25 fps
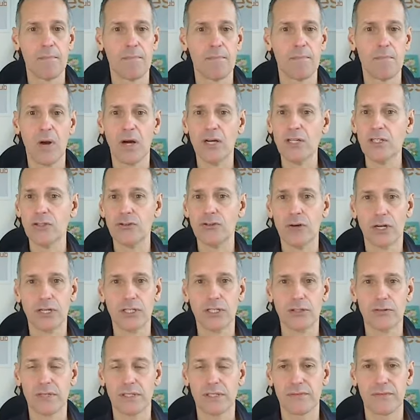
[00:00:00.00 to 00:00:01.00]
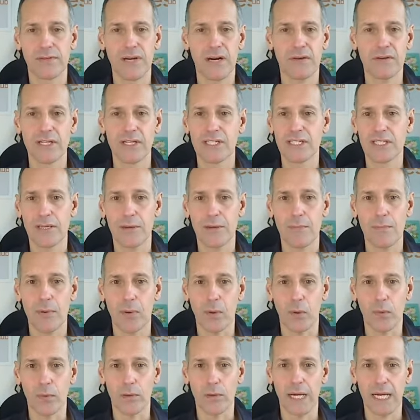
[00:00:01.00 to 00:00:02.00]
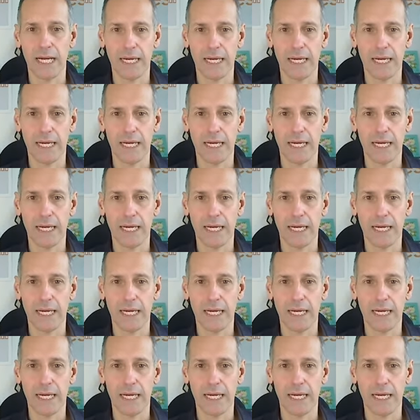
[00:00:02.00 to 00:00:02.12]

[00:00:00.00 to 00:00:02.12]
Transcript: My structure is very simple.